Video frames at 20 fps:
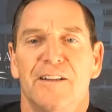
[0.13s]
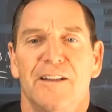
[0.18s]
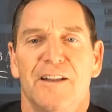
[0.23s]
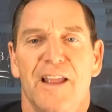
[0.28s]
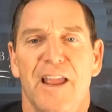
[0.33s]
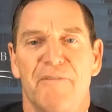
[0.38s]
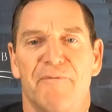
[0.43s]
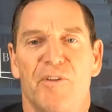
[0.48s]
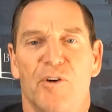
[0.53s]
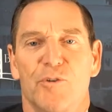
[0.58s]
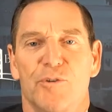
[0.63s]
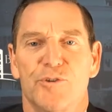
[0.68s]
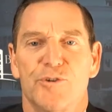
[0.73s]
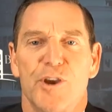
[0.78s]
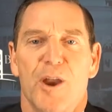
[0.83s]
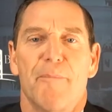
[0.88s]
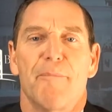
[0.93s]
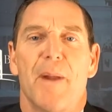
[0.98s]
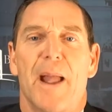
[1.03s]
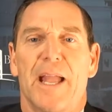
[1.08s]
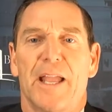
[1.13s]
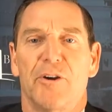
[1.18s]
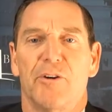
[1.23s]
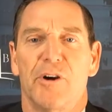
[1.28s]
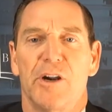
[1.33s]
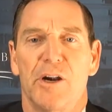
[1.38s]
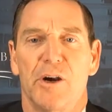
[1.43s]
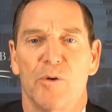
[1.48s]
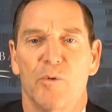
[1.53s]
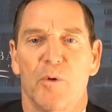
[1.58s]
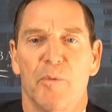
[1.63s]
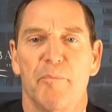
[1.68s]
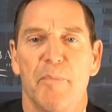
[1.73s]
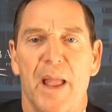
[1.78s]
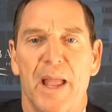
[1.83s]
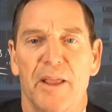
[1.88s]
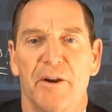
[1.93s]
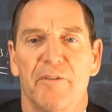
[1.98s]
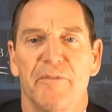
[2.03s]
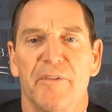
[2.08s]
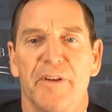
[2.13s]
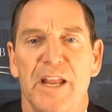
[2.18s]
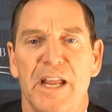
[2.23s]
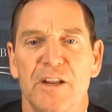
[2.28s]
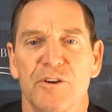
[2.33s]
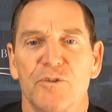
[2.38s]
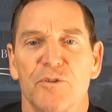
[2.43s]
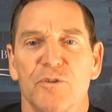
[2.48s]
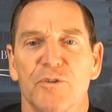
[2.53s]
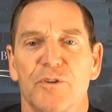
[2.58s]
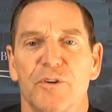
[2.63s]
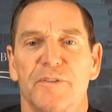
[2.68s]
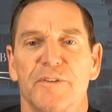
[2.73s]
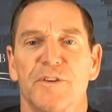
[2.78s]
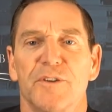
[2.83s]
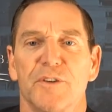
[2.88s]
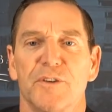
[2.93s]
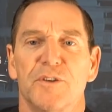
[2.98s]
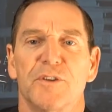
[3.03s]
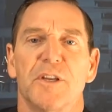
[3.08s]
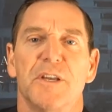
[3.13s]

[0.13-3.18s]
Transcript: Hey folks, Jeff Bangerter here with Bangerter Financial Services.